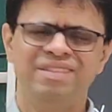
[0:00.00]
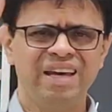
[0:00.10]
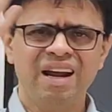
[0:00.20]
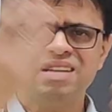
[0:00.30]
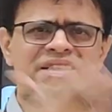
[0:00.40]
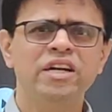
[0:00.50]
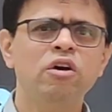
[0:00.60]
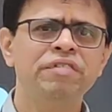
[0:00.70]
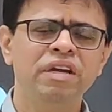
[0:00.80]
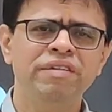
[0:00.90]
There are set
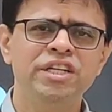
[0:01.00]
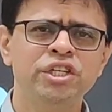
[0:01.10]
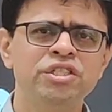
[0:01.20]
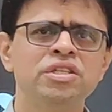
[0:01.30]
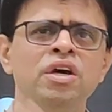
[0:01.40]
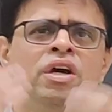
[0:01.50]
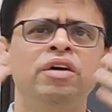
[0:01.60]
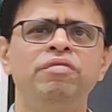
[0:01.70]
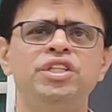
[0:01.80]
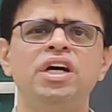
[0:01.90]
of equations
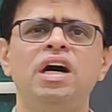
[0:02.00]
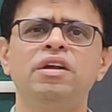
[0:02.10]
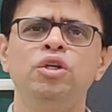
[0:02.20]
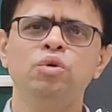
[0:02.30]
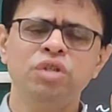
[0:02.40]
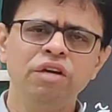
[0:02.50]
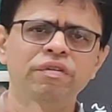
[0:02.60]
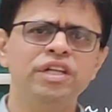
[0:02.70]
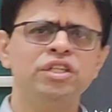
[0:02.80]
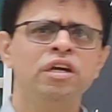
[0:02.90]
which are using
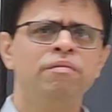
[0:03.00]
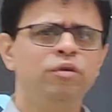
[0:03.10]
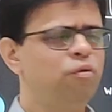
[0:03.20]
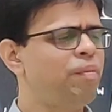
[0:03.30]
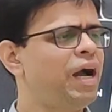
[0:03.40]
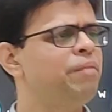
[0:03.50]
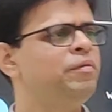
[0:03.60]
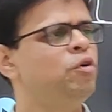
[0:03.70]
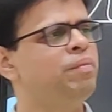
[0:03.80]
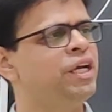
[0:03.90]
which you
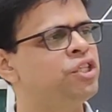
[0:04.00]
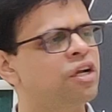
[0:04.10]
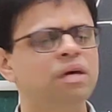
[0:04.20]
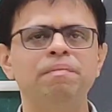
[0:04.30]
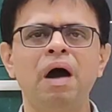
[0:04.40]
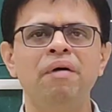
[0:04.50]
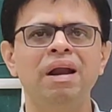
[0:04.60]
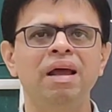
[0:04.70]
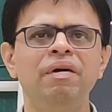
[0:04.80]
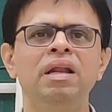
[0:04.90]
measure the
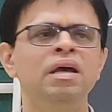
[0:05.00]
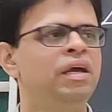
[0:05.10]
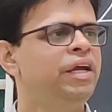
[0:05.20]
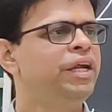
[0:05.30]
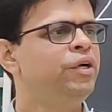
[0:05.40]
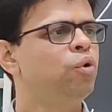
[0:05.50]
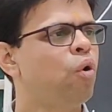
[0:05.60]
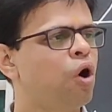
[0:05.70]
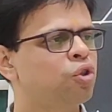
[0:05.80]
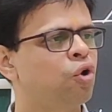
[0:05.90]
power level in two
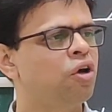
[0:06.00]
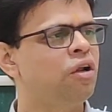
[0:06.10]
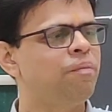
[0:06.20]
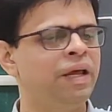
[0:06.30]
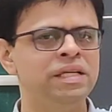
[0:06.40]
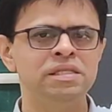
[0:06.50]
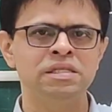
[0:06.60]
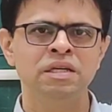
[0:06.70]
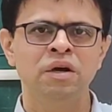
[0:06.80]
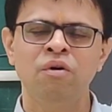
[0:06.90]
orthogonal
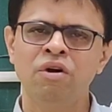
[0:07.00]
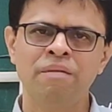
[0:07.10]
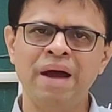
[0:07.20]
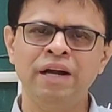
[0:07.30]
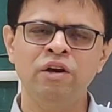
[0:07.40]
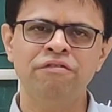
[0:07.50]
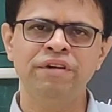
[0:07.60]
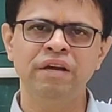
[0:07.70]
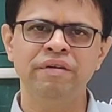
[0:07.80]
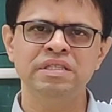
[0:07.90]
planes over a band of
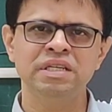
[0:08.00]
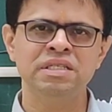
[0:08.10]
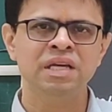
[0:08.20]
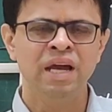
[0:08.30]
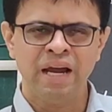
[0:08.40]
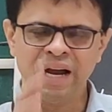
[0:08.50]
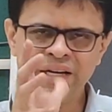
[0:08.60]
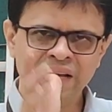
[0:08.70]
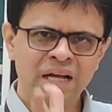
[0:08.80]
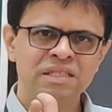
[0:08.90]
frequencies,
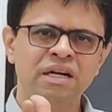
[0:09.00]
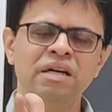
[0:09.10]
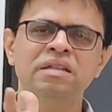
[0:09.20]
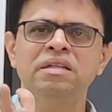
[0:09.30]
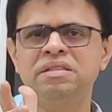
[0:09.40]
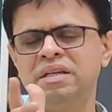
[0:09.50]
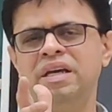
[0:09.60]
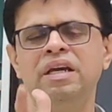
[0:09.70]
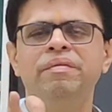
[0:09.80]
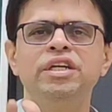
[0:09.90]
and there are certain
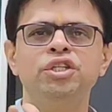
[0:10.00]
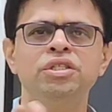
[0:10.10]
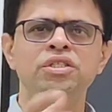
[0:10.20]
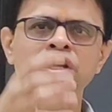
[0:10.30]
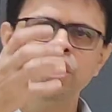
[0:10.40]
equations.